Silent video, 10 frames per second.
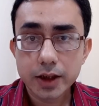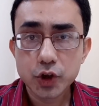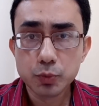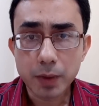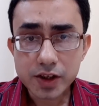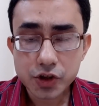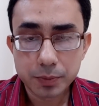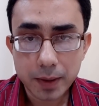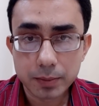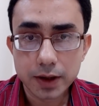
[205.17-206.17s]
You must
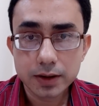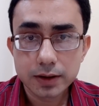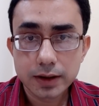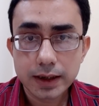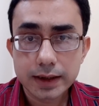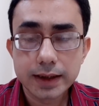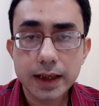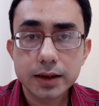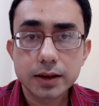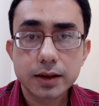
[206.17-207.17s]
remember
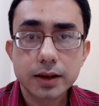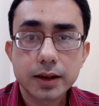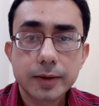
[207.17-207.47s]
that